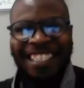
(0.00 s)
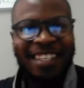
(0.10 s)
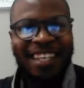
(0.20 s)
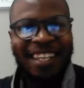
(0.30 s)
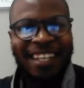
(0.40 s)

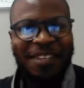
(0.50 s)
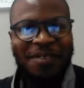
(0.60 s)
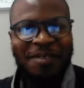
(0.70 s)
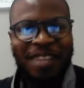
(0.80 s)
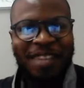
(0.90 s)
Uh, thank you
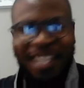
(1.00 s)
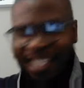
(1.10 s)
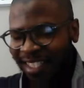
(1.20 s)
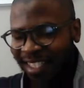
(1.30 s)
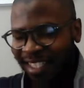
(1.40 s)
for that
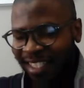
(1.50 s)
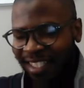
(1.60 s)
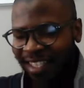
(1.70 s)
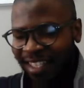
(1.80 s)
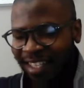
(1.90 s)

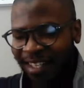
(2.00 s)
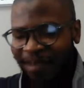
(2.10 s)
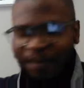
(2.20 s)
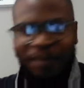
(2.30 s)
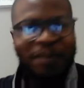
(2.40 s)

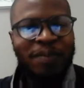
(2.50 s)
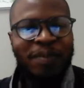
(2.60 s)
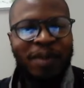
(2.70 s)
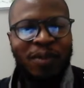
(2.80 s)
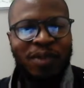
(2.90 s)
um,
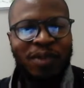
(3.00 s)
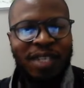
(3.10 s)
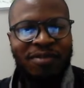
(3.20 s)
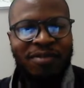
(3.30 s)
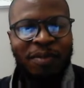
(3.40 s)
I would say
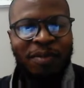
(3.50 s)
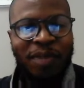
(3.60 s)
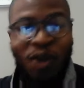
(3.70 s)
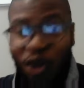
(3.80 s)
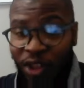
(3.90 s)
it's from the
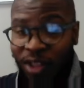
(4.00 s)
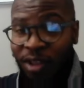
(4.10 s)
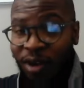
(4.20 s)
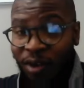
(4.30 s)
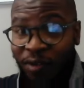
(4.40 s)
north
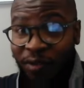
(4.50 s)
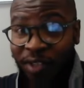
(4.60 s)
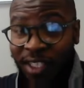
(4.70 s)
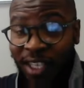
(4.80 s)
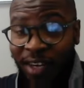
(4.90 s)
of
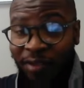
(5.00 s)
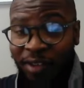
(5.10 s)
the South